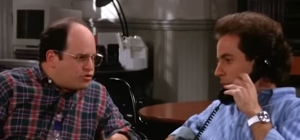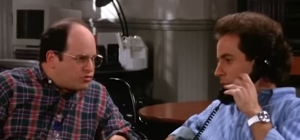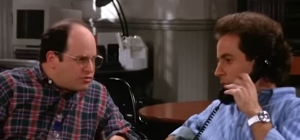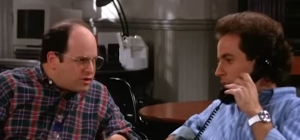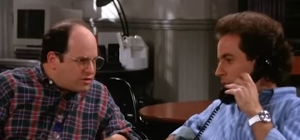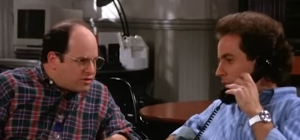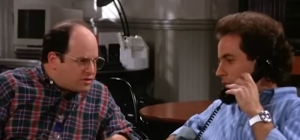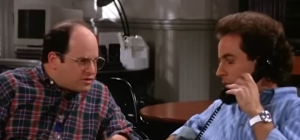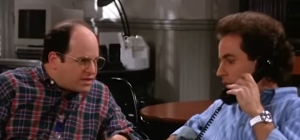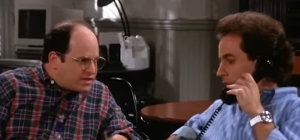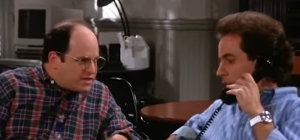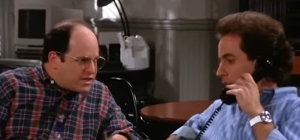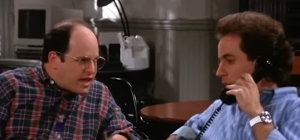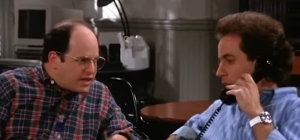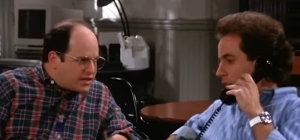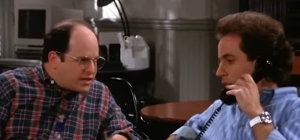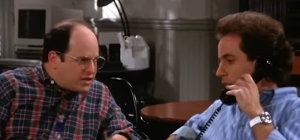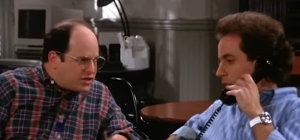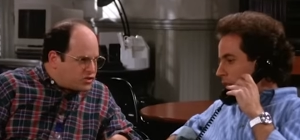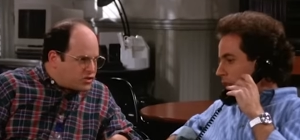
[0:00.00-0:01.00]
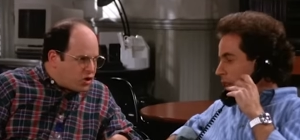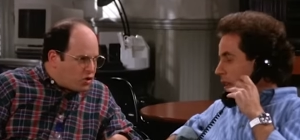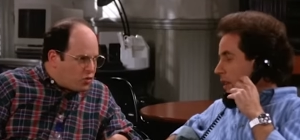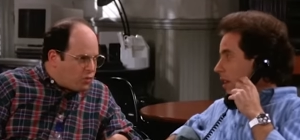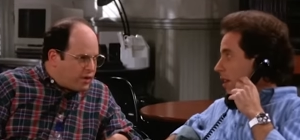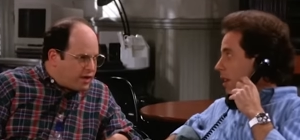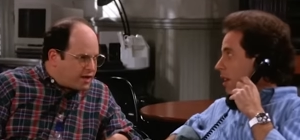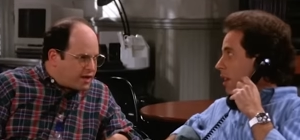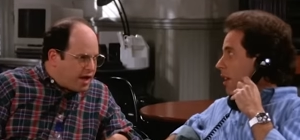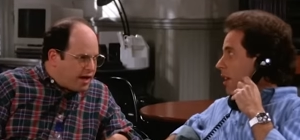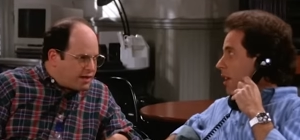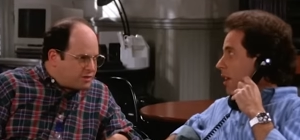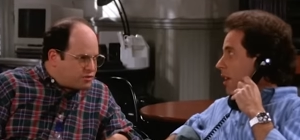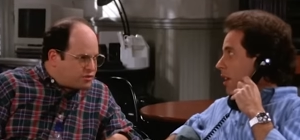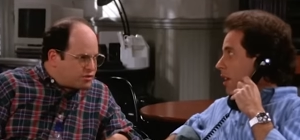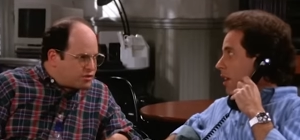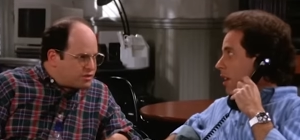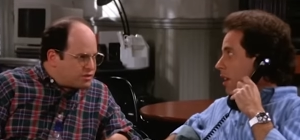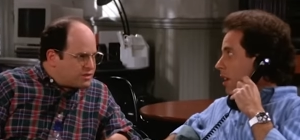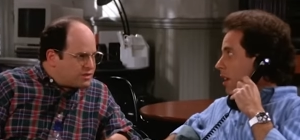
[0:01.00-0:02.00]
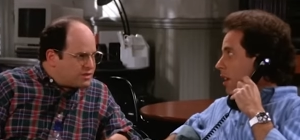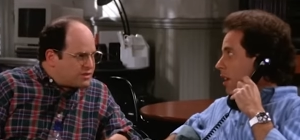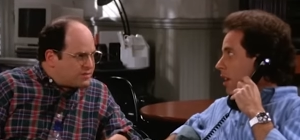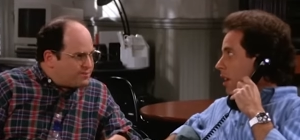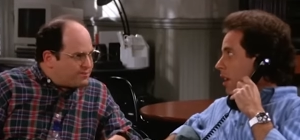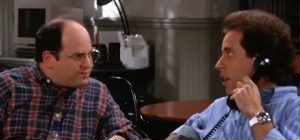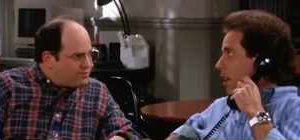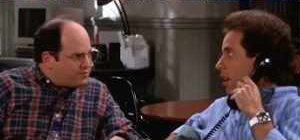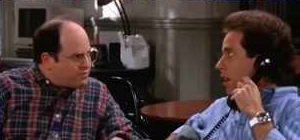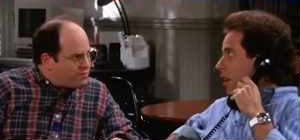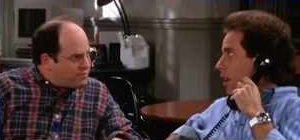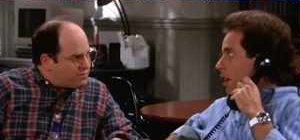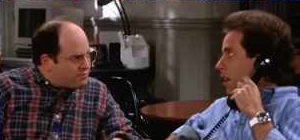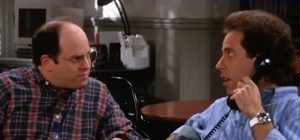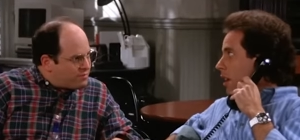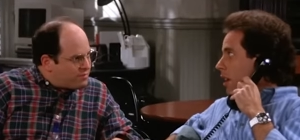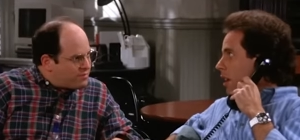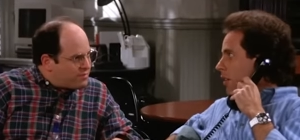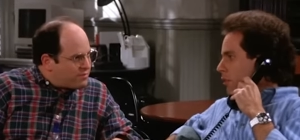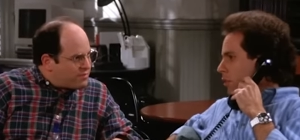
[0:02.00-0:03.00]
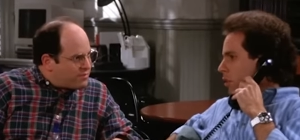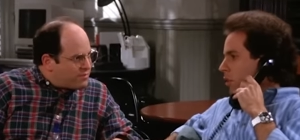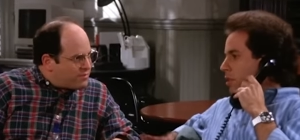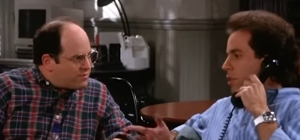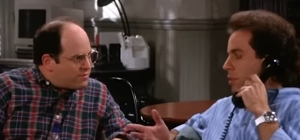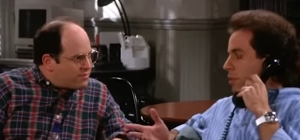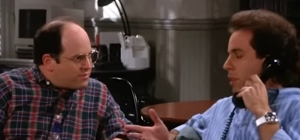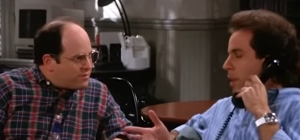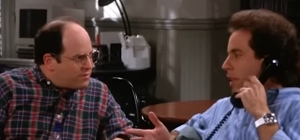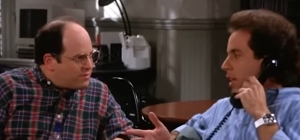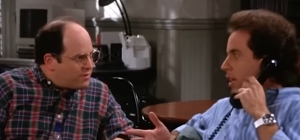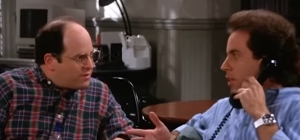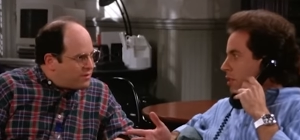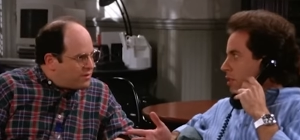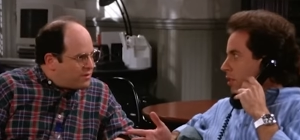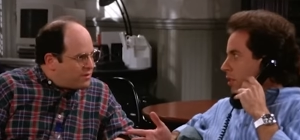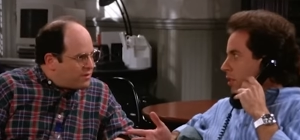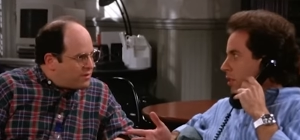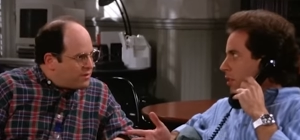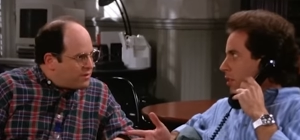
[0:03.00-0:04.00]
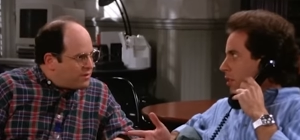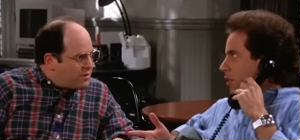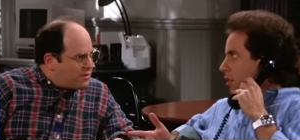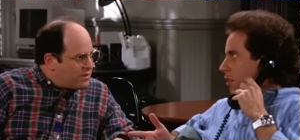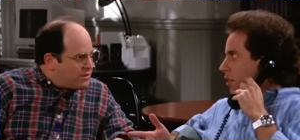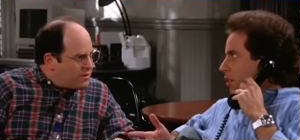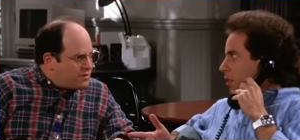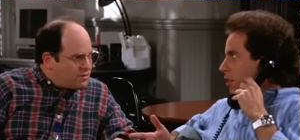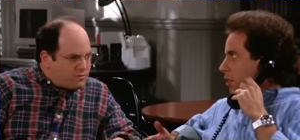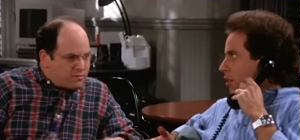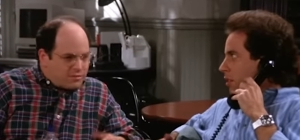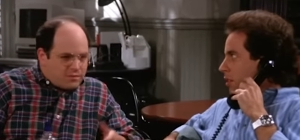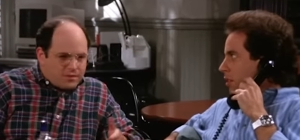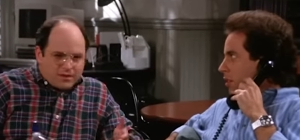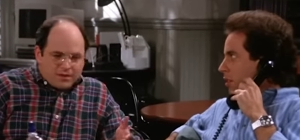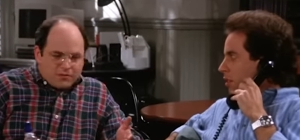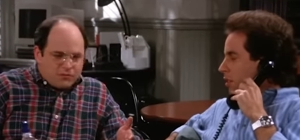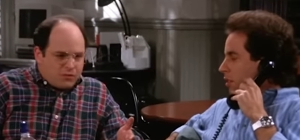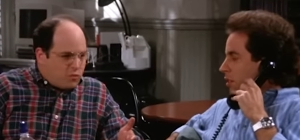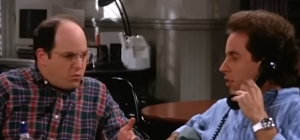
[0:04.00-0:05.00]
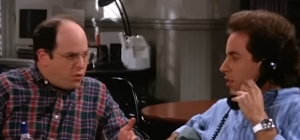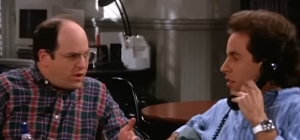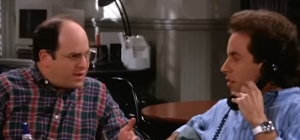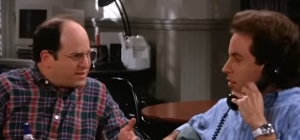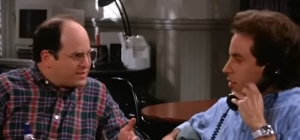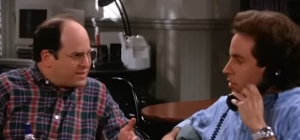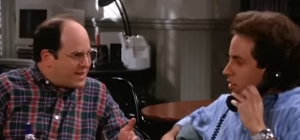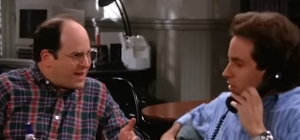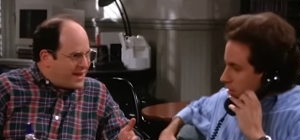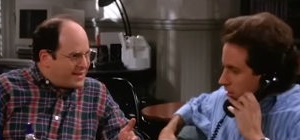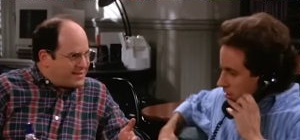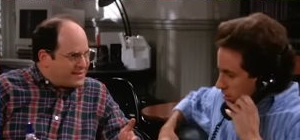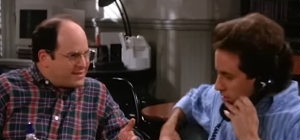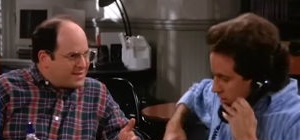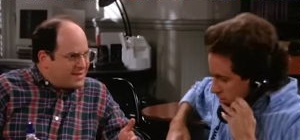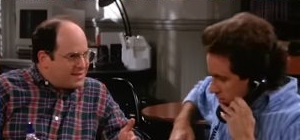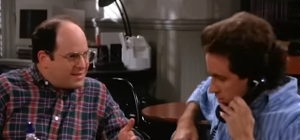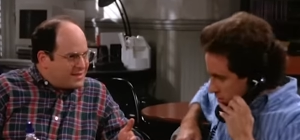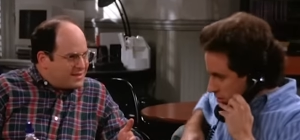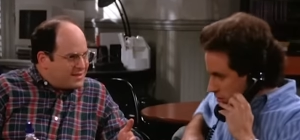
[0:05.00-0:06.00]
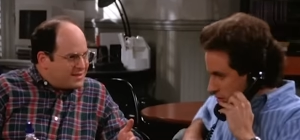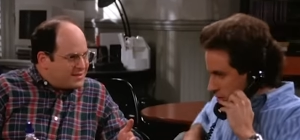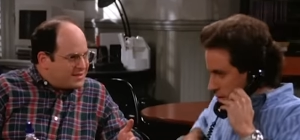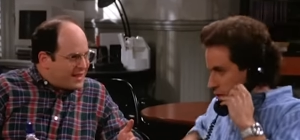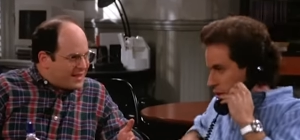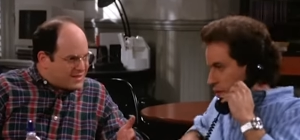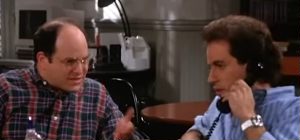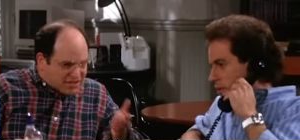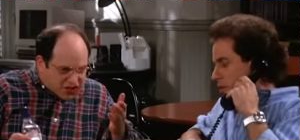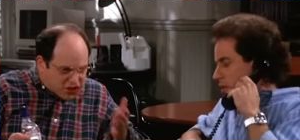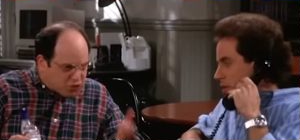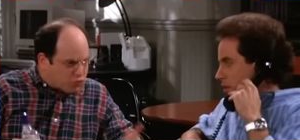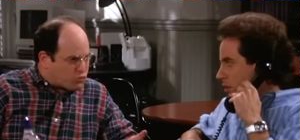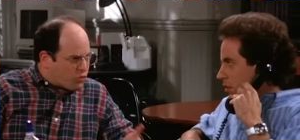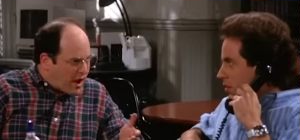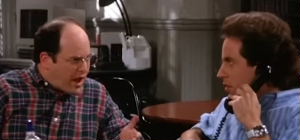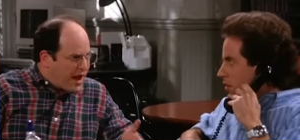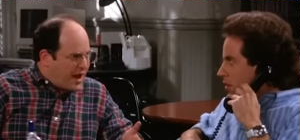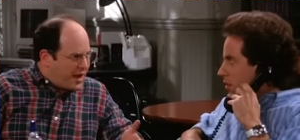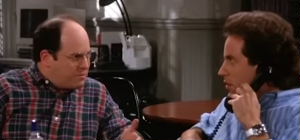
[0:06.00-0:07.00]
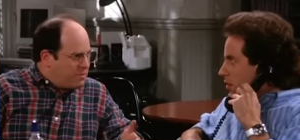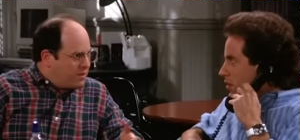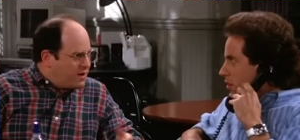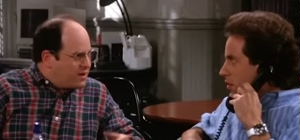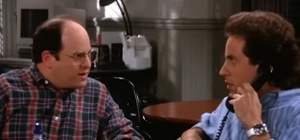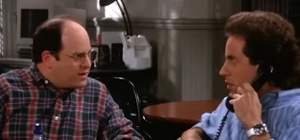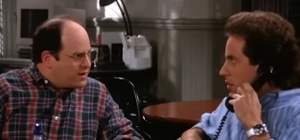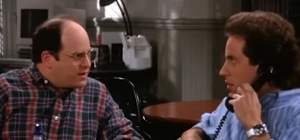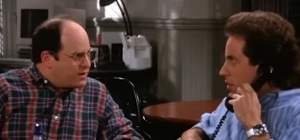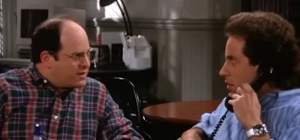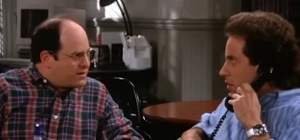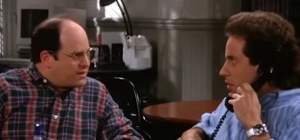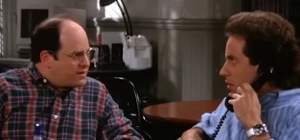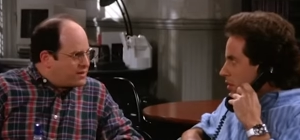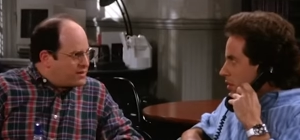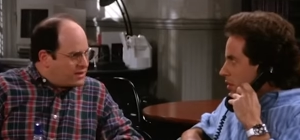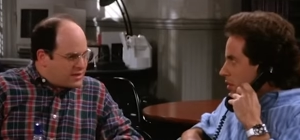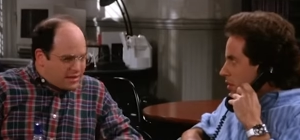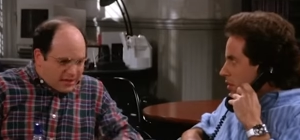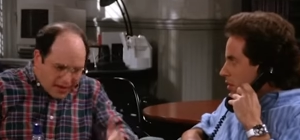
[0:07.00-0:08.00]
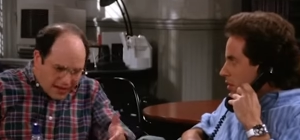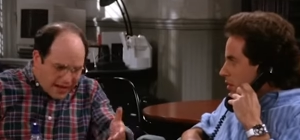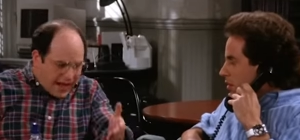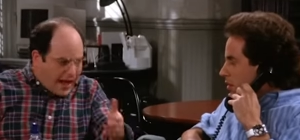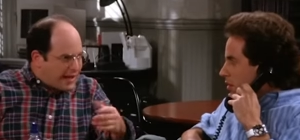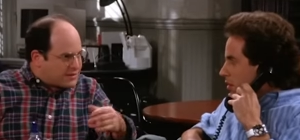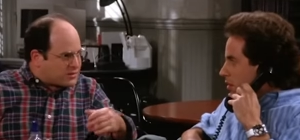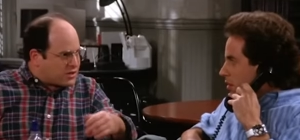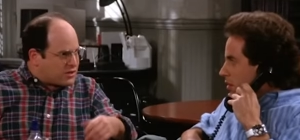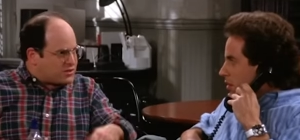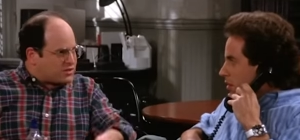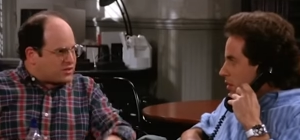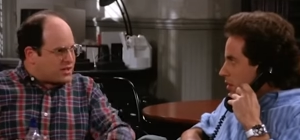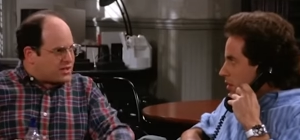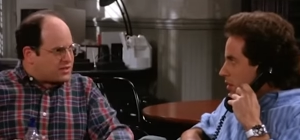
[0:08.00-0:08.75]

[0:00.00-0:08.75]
Speaker 1: Did you know that the Yankees don't wear cotton jerseys?
Speaker 2: Of course, they're polyester.
Speaker 1: Well, what is that? That's a crime. You know how hot those